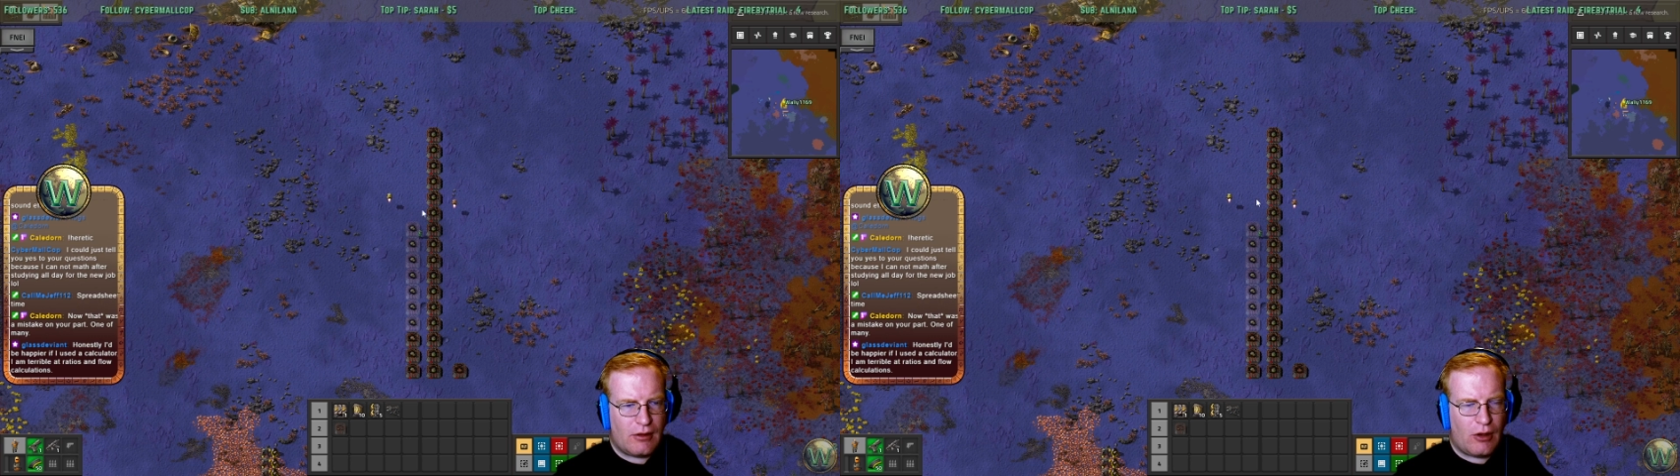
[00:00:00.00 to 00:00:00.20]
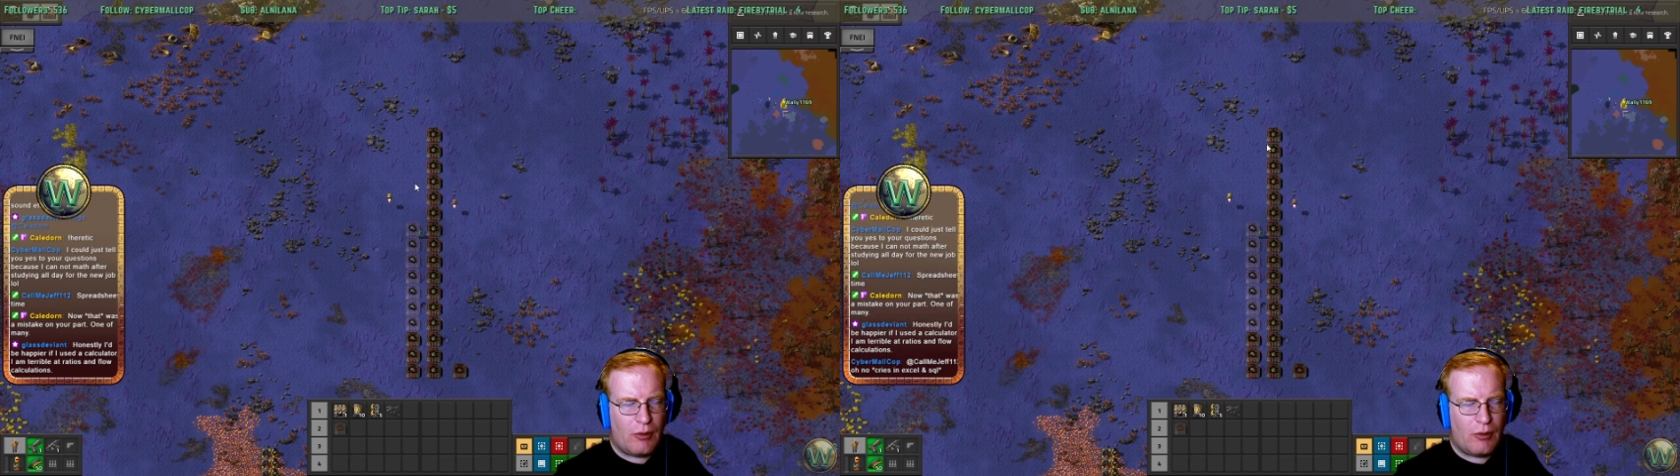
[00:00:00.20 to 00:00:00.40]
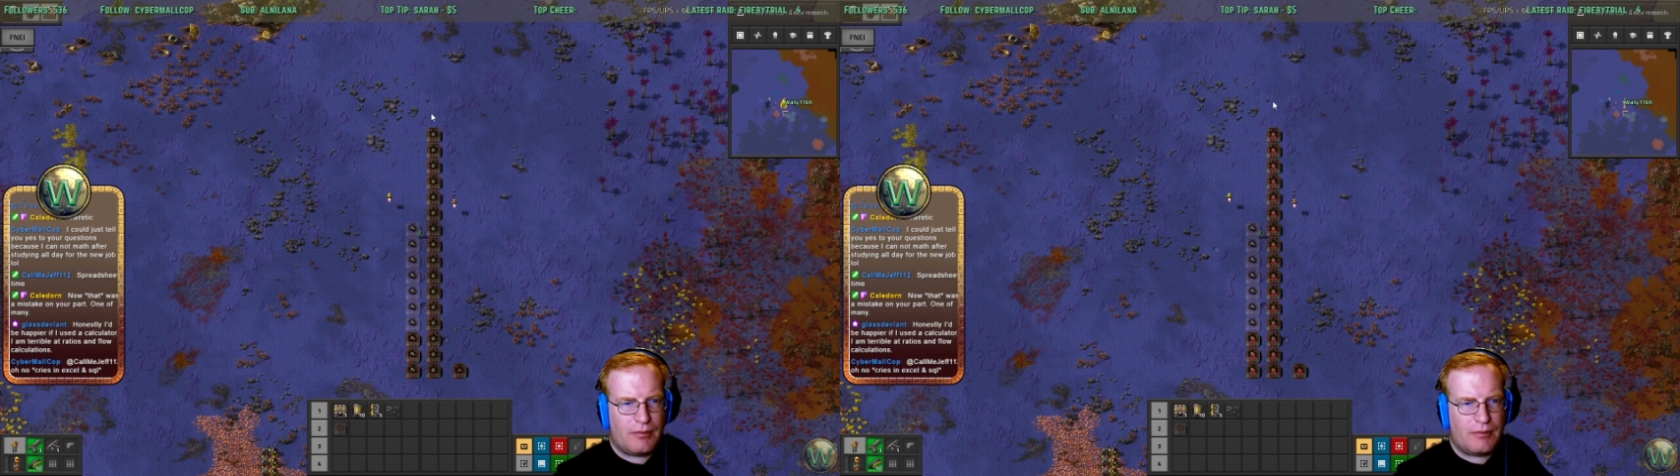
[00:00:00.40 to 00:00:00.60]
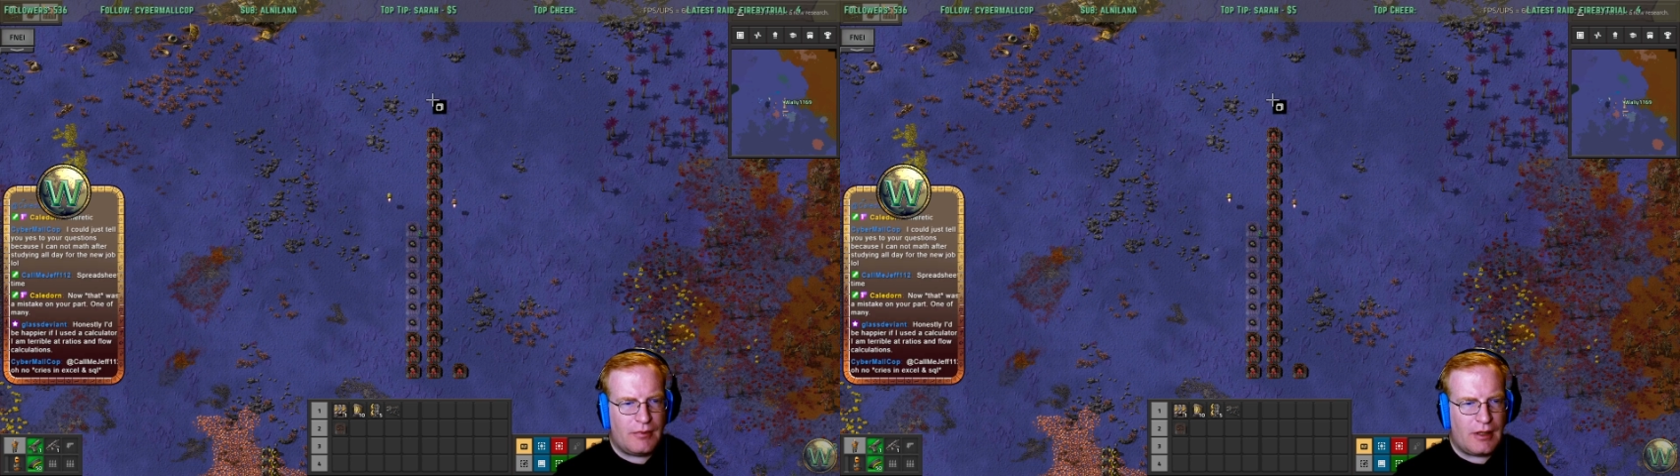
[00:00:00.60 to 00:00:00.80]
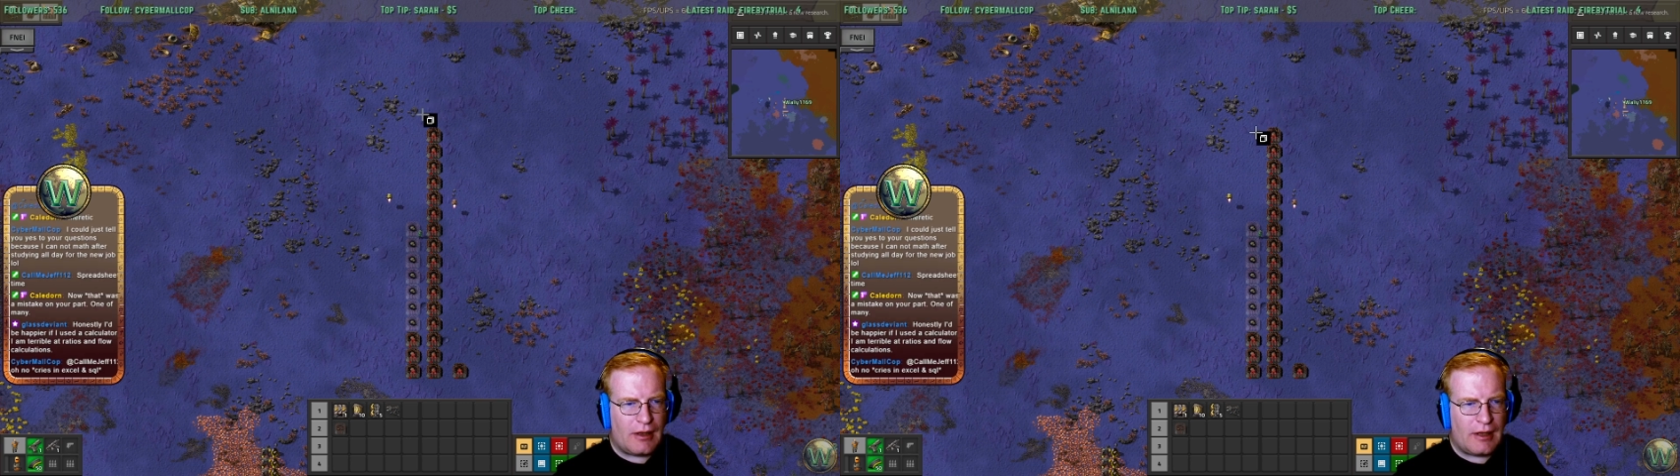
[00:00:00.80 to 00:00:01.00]
Oh,
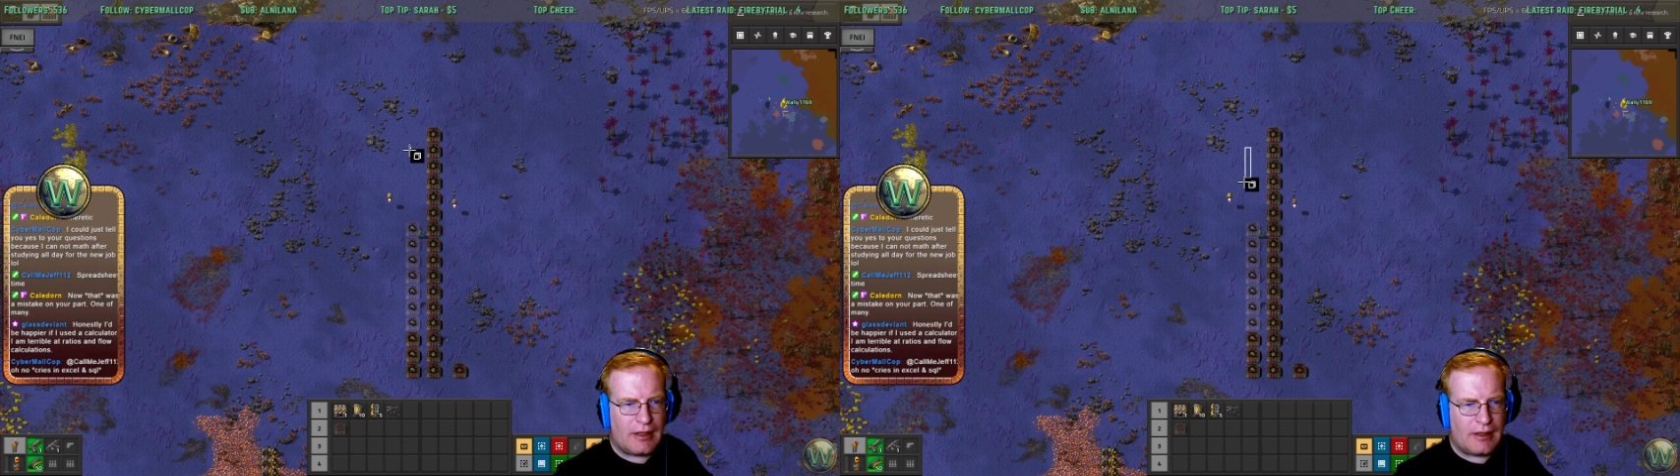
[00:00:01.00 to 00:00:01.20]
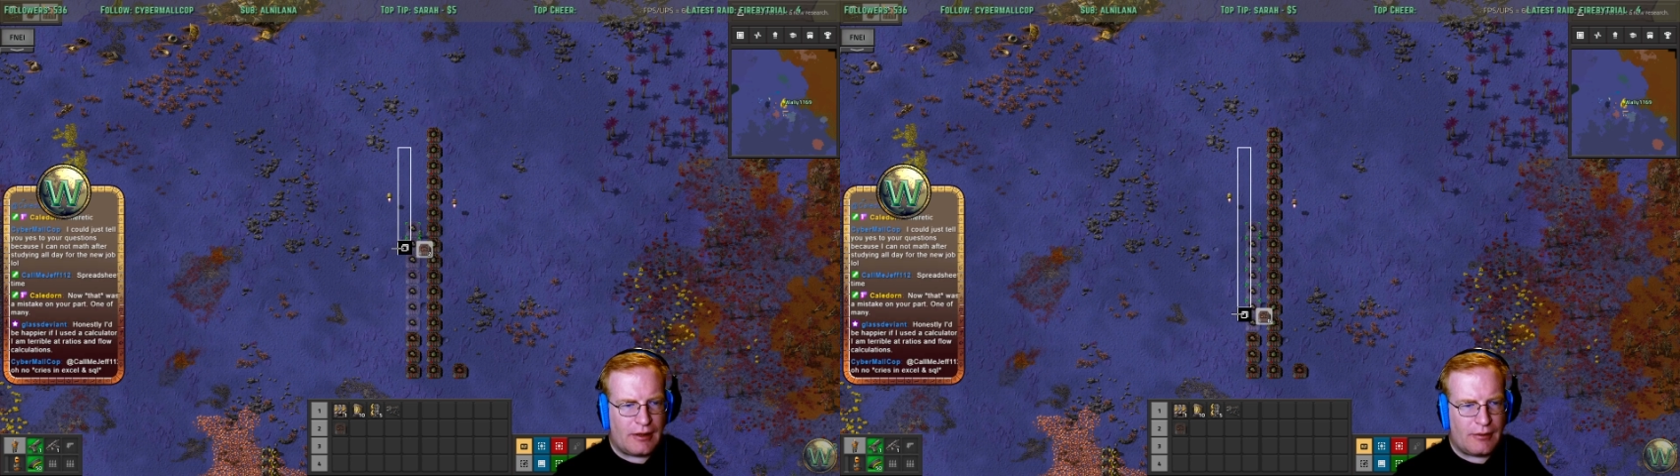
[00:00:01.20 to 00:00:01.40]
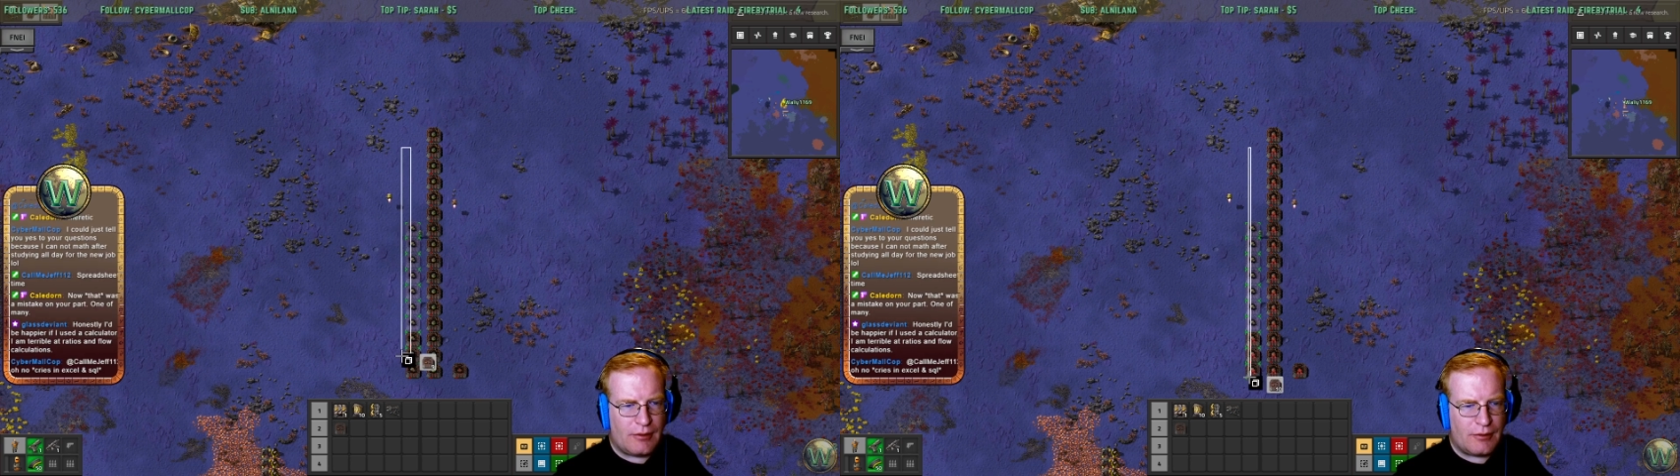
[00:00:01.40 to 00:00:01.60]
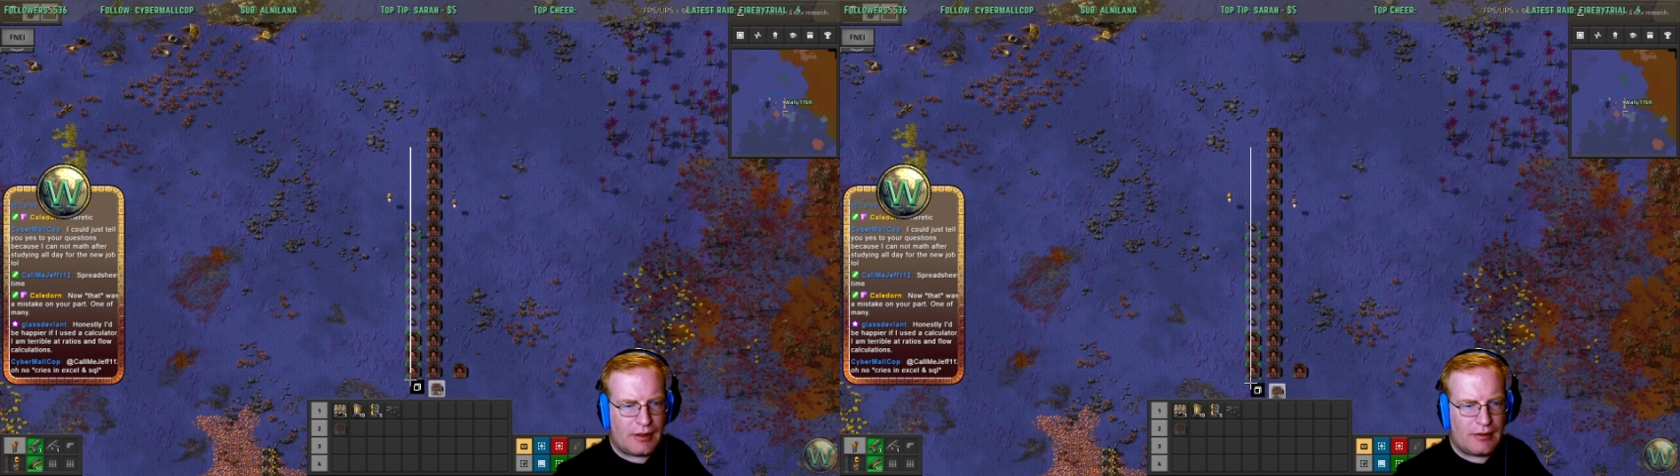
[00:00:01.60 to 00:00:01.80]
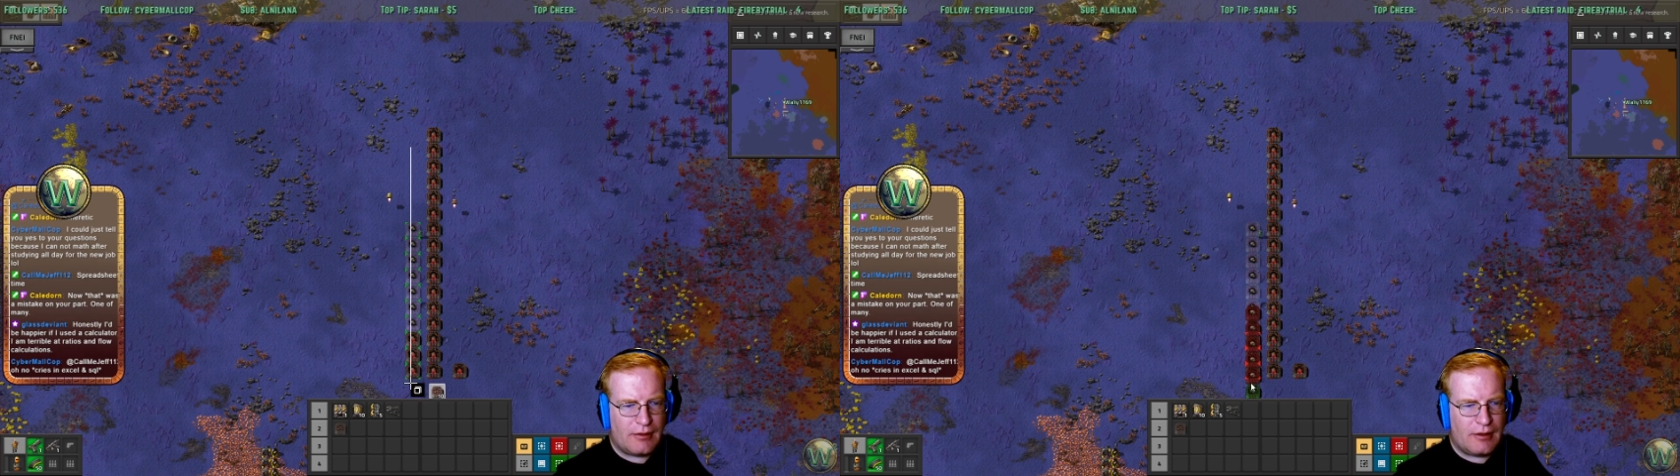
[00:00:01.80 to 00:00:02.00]
yeah, I get it now.
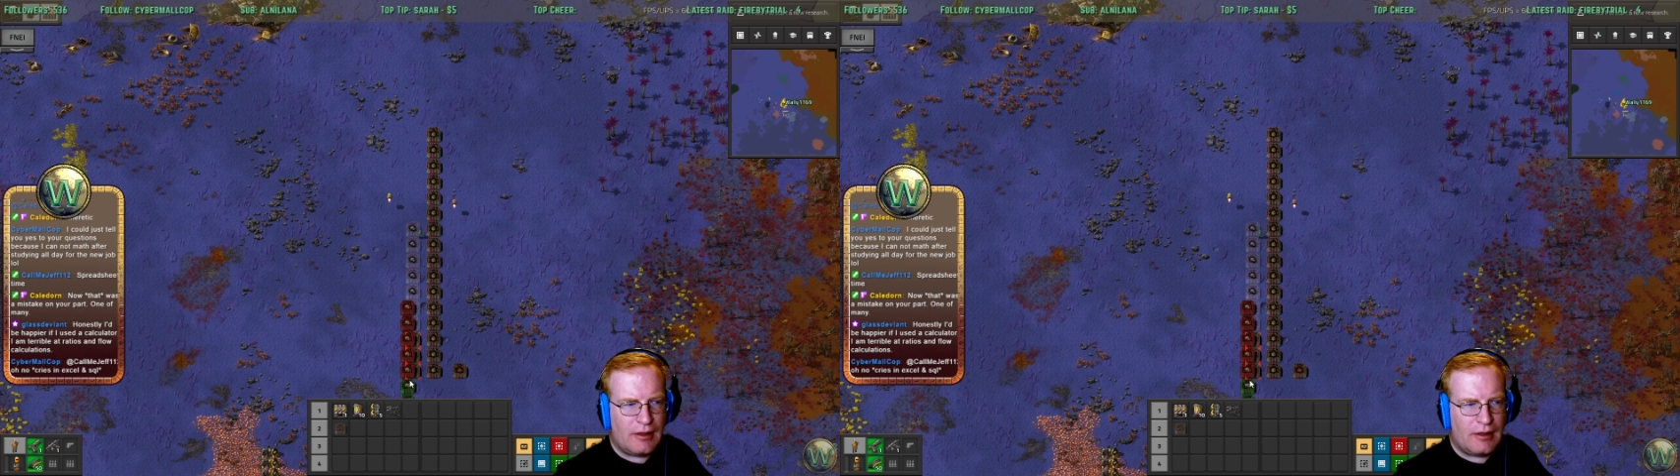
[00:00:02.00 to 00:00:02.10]
Okay.